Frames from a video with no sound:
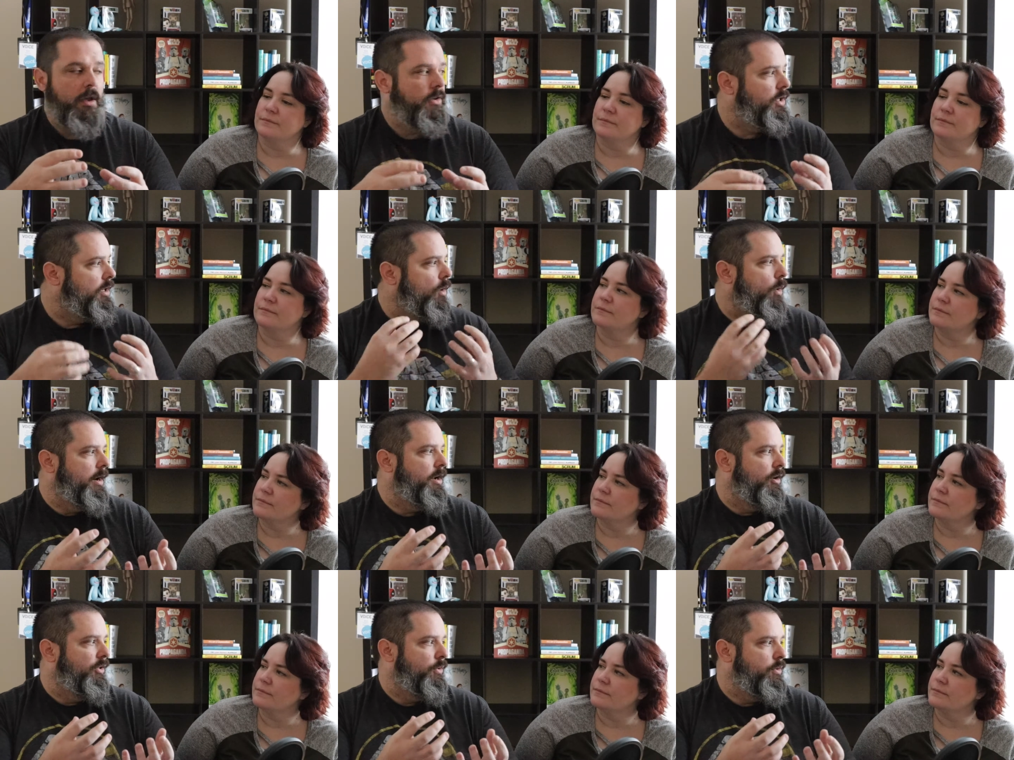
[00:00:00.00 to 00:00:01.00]
Speaker 1: So you don't want
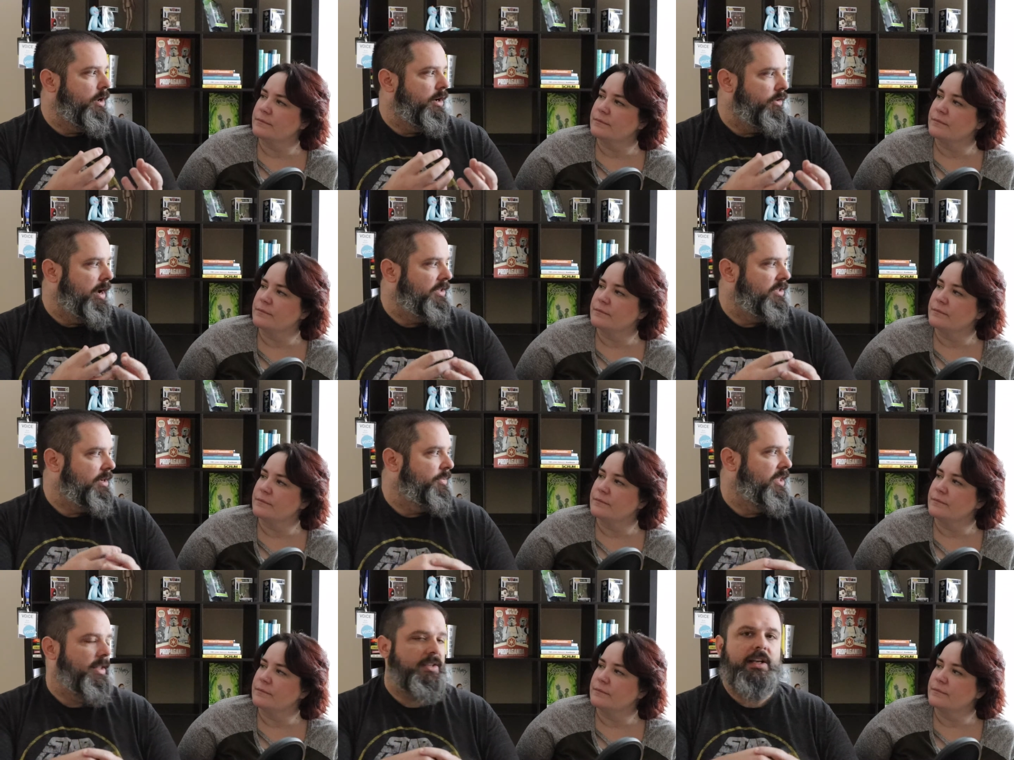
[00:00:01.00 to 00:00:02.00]
to go through and create
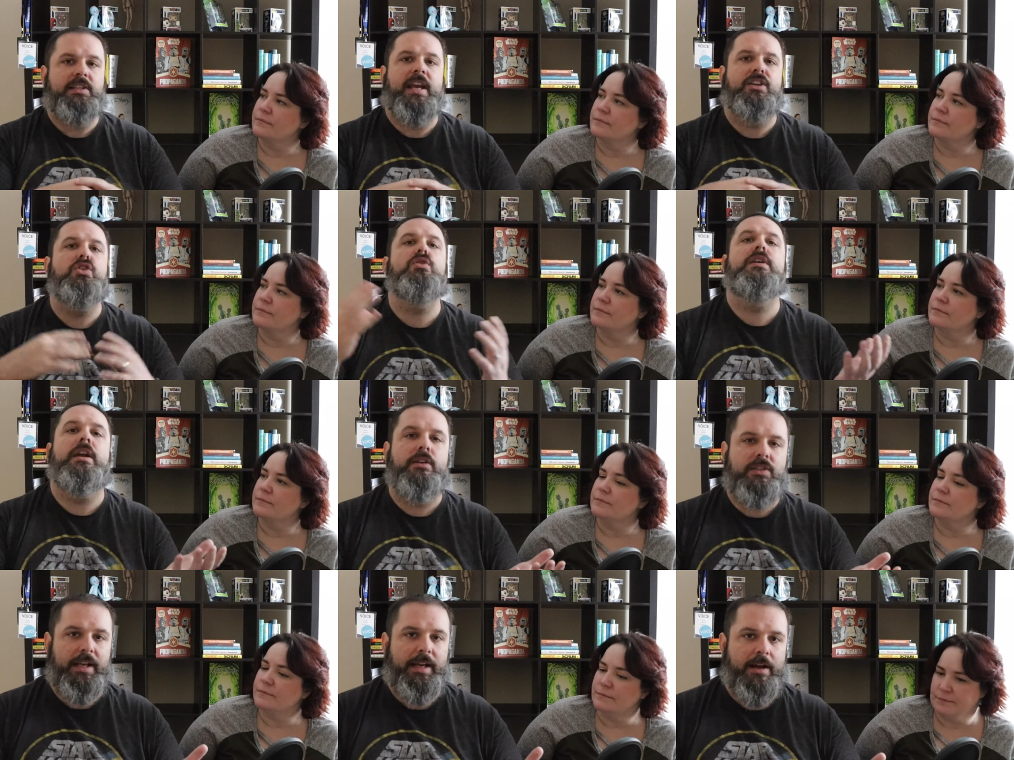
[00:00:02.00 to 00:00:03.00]
something that's going to take two
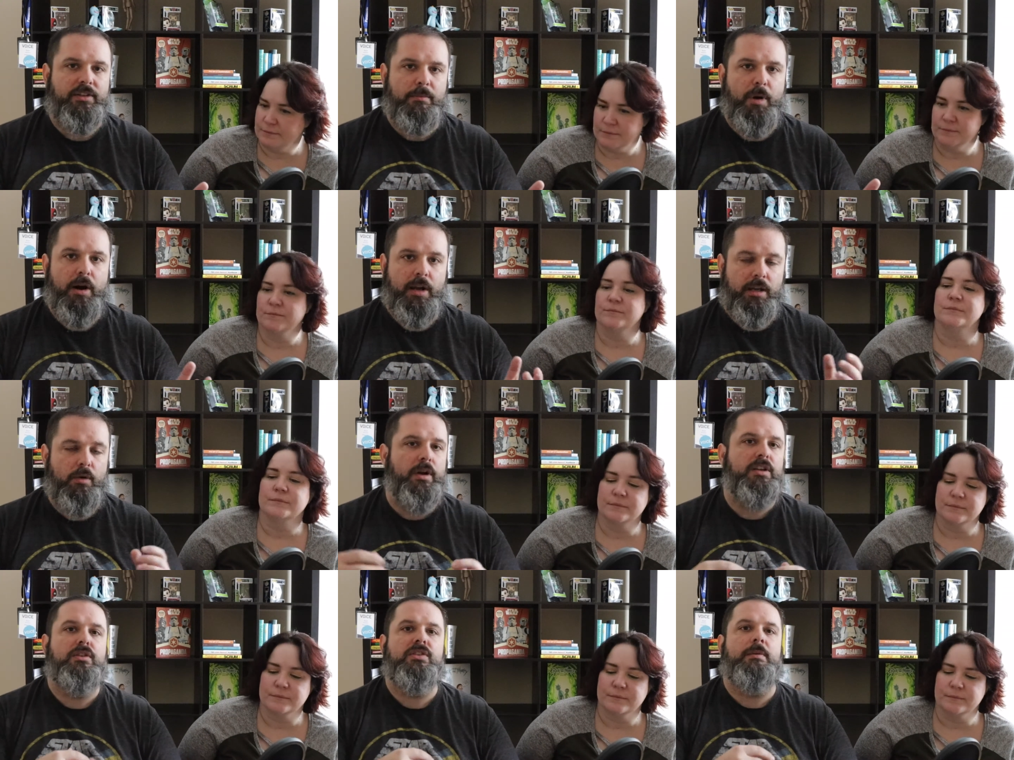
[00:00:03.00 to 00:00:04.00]
years to get mm-hmm. out to market. You
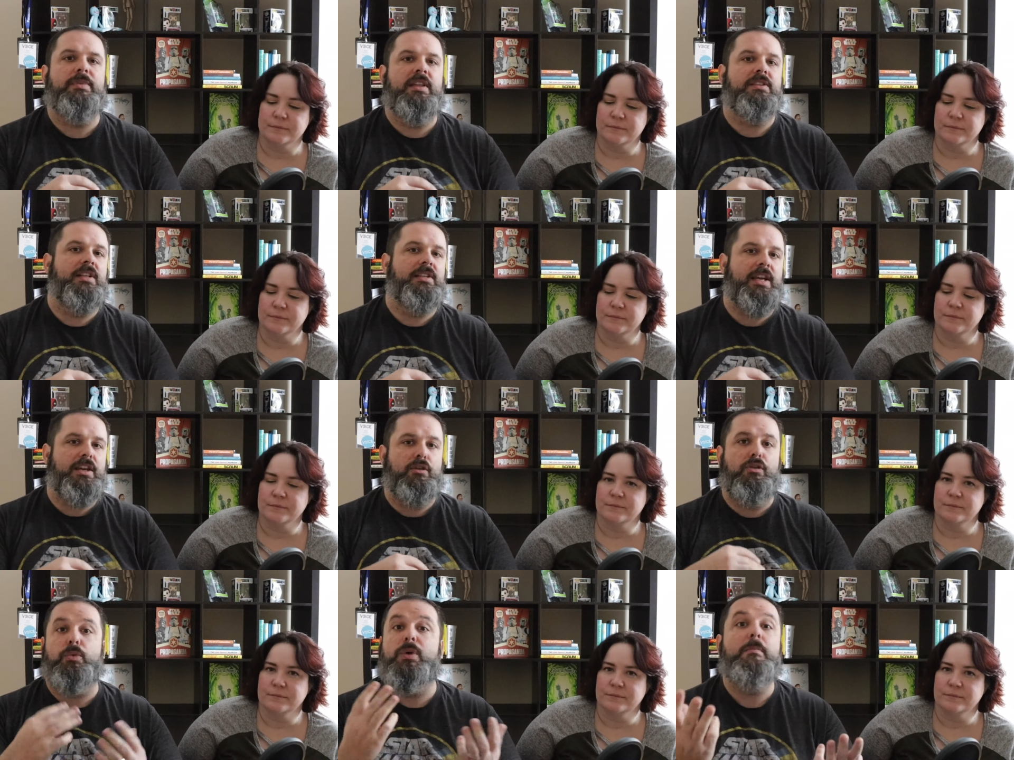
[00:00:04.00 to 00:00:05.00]
want to do something that's going to take
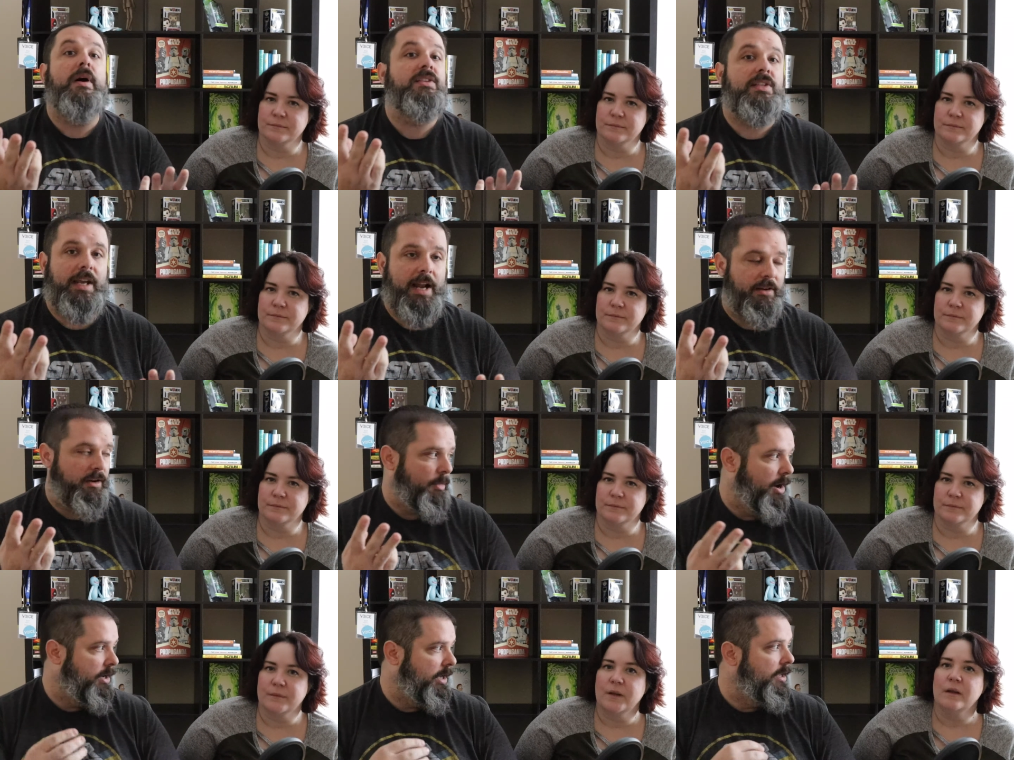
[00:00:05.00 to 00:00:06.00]
you three months to get out into
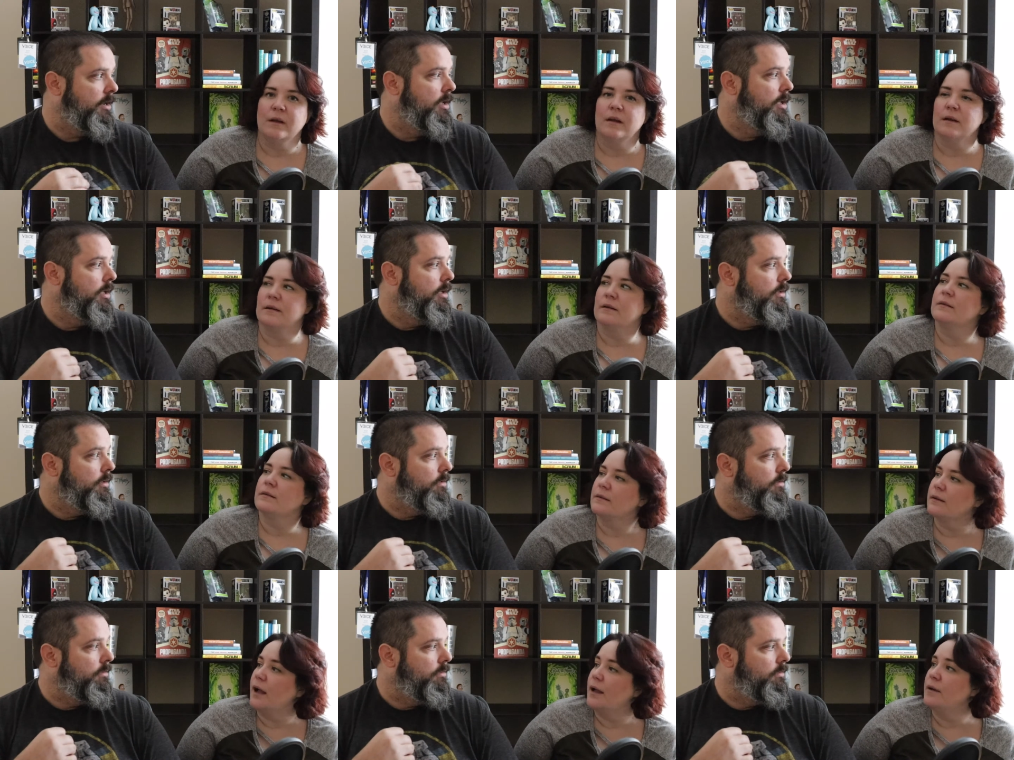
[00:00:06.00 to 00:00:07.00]
Speaker 2: market.
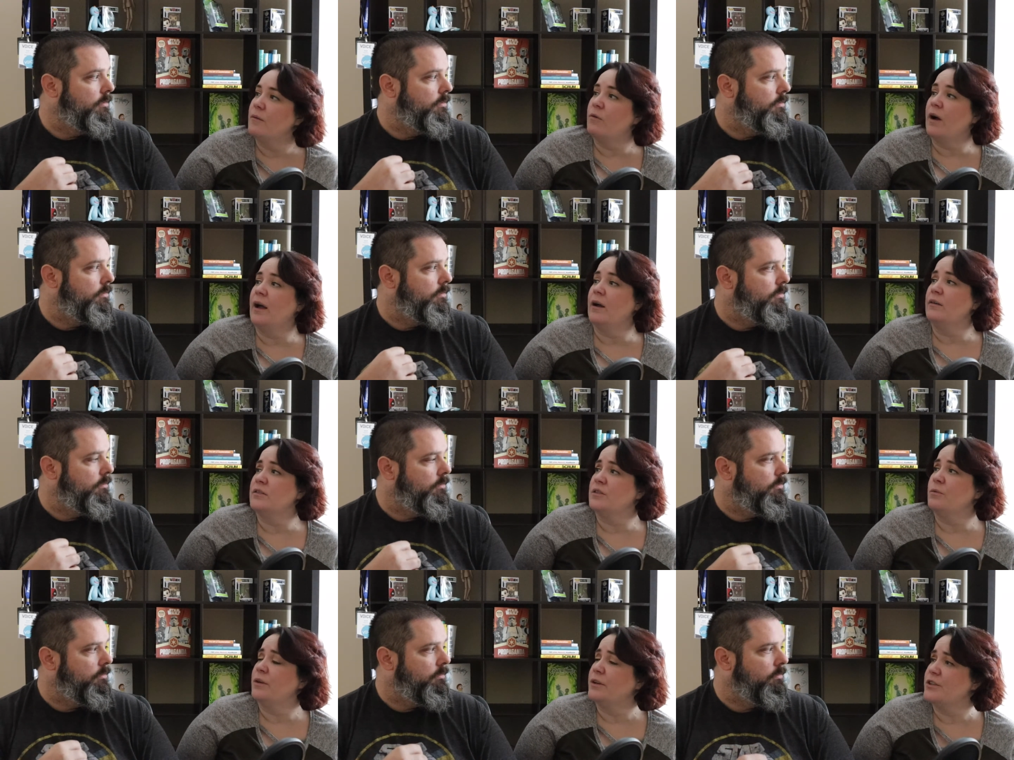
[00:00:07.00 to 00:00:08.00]
And I
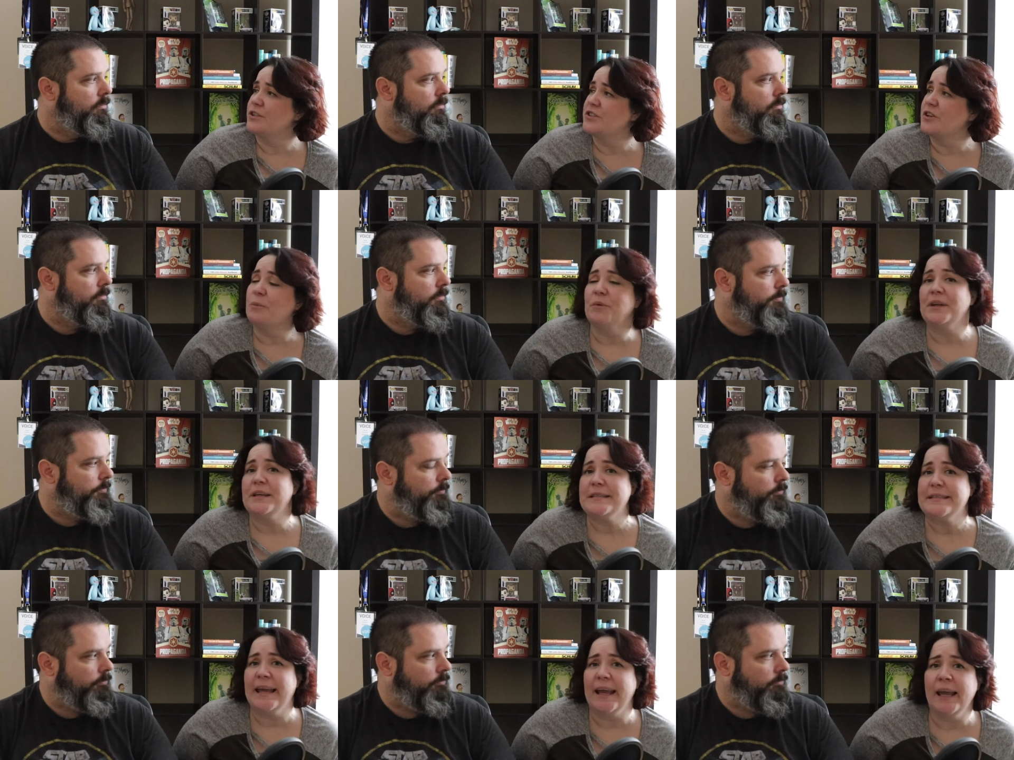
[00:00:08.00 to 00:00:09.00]
also want to just jump in
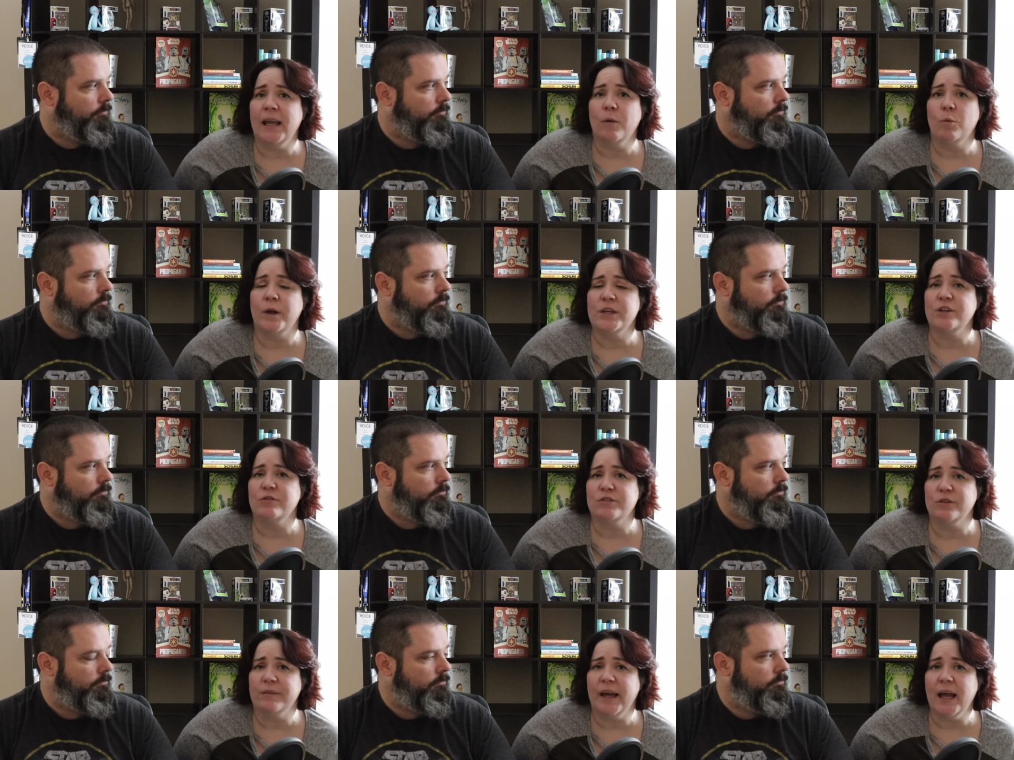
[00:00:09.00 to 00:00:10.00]
and say when you
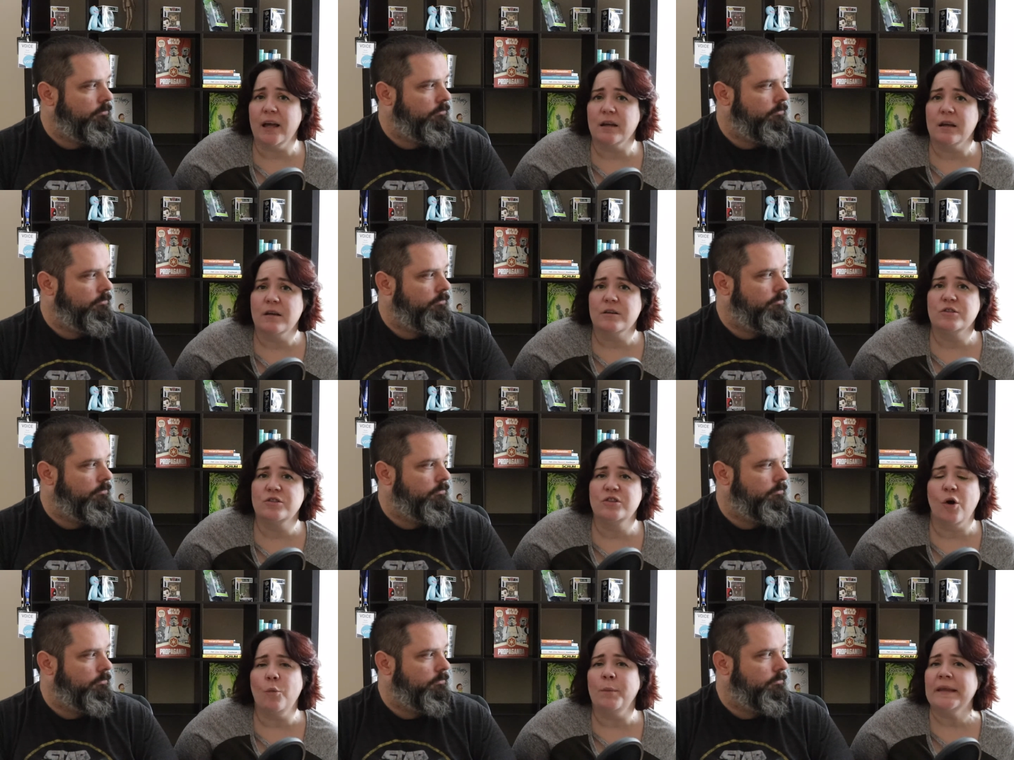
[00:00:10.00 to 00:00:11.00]
do that,
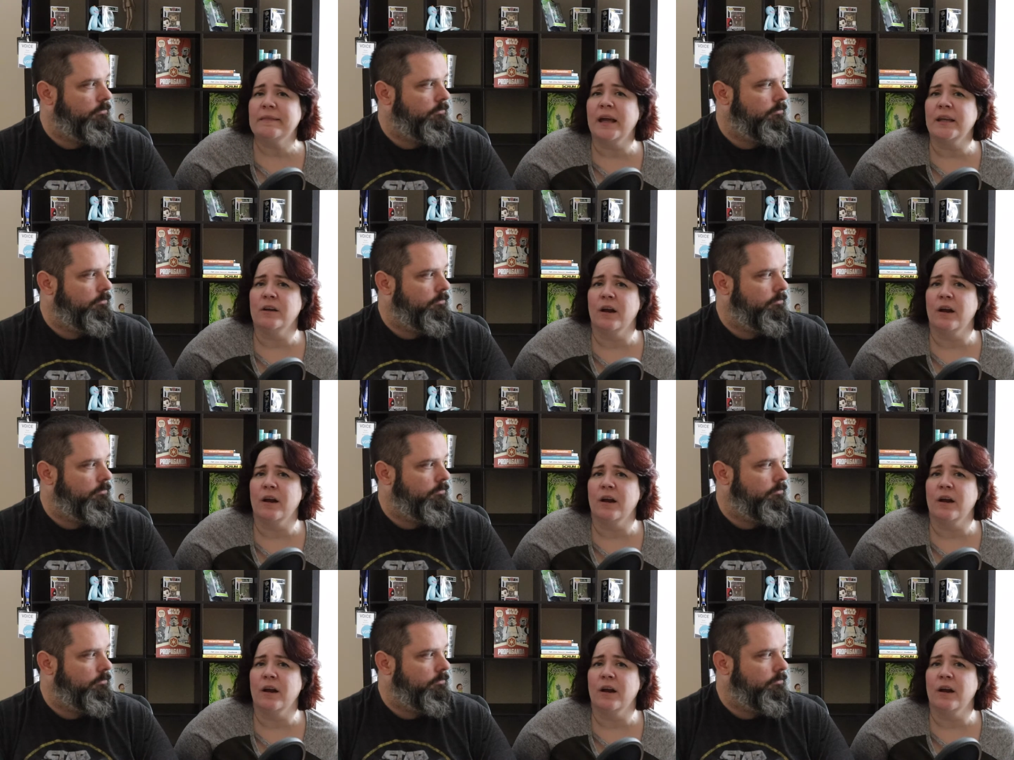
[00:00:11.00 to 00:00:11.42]
don't make that your